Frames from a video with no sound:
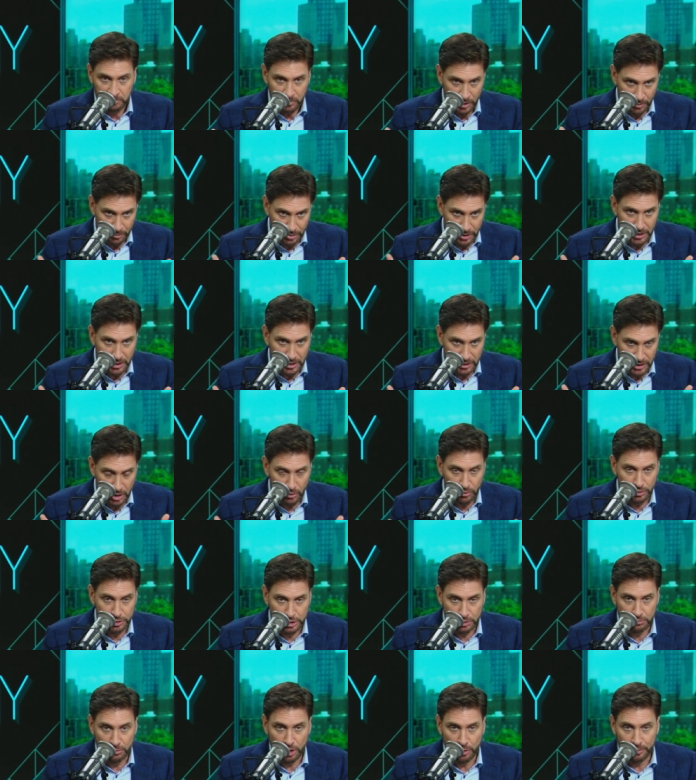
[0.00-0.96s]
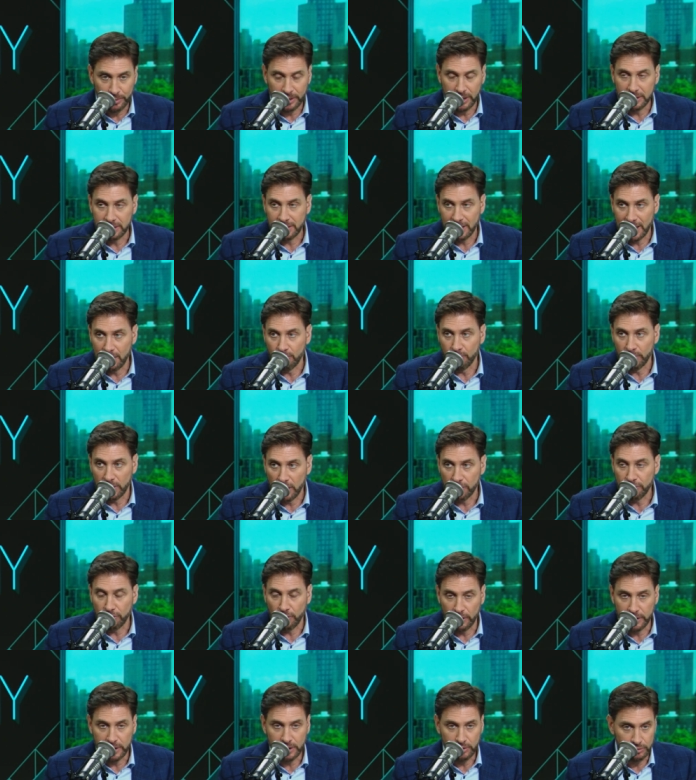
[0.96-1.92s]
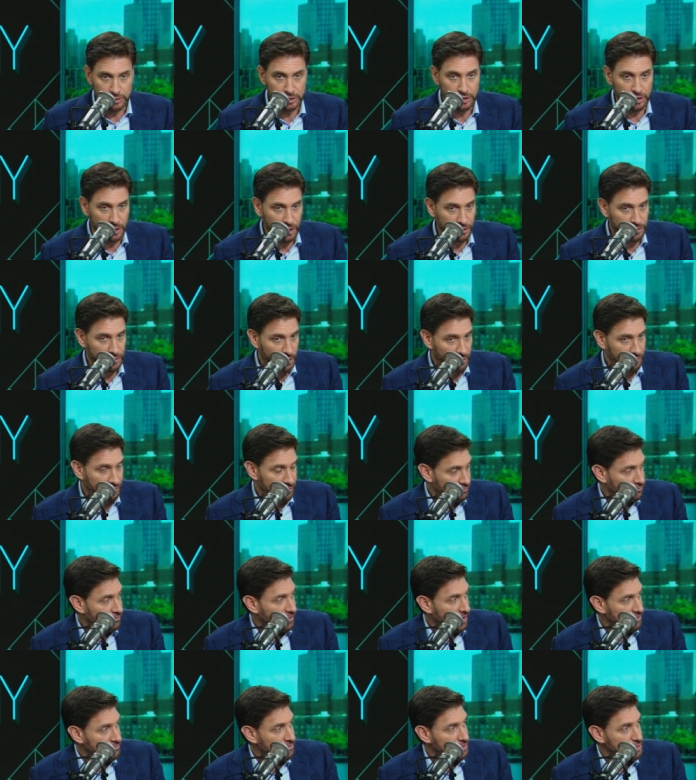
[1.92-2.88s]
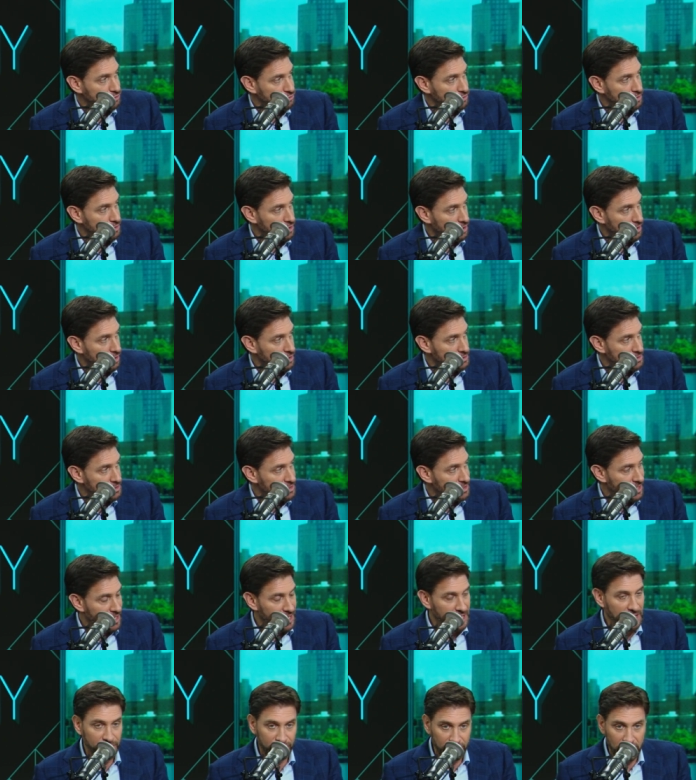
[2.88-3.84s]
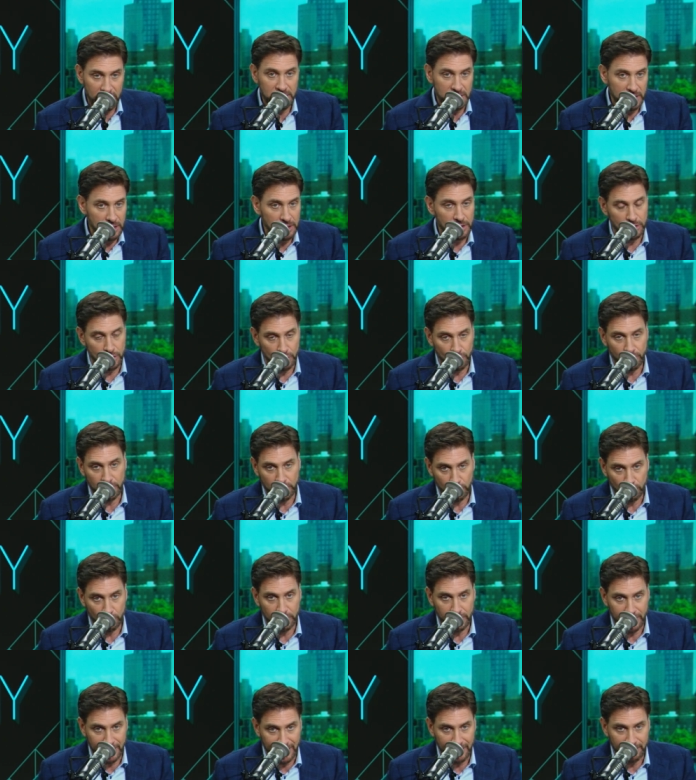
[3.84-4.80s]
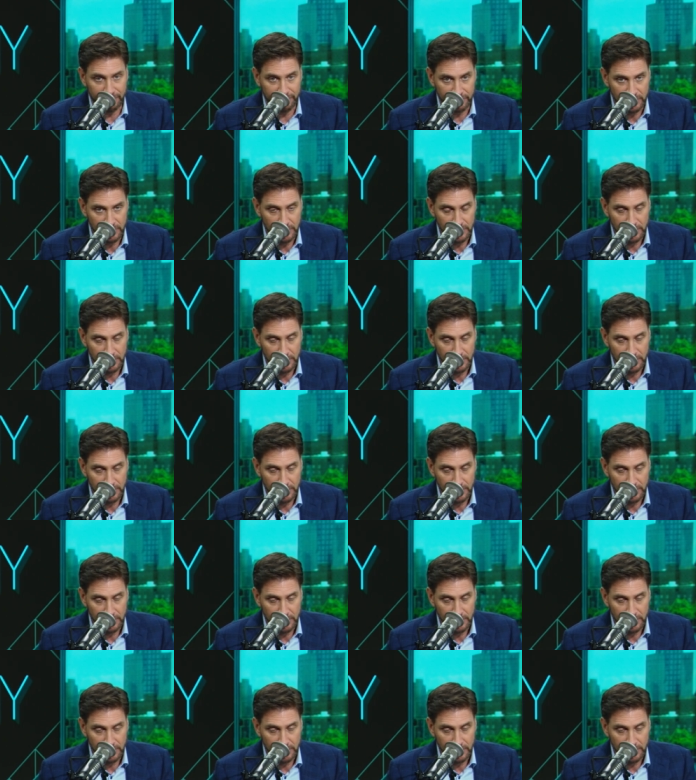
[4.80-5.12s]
but there was a moment in time when I thought he was going to throw for 500 yards. And if they needed to, he would have.